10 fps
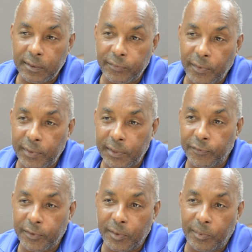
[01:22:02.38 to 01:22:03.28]
a very
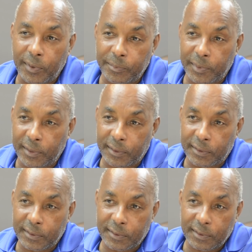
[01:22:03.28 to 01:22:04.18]
difficult one
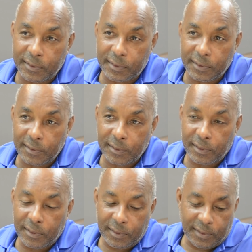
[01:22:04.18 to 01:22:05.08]
because
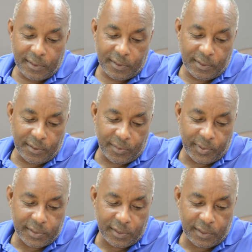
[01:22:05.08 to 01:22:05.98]
you know
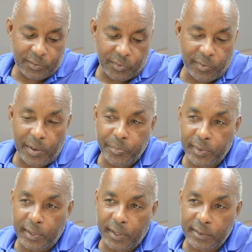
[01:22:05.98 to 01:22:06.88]
West Indies were
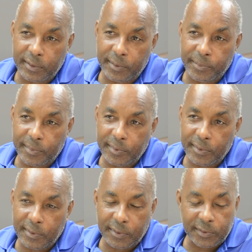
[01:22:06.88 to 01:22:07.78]
rampant at that time.
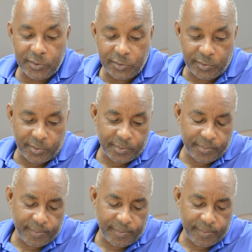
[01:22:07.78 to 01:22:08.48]
So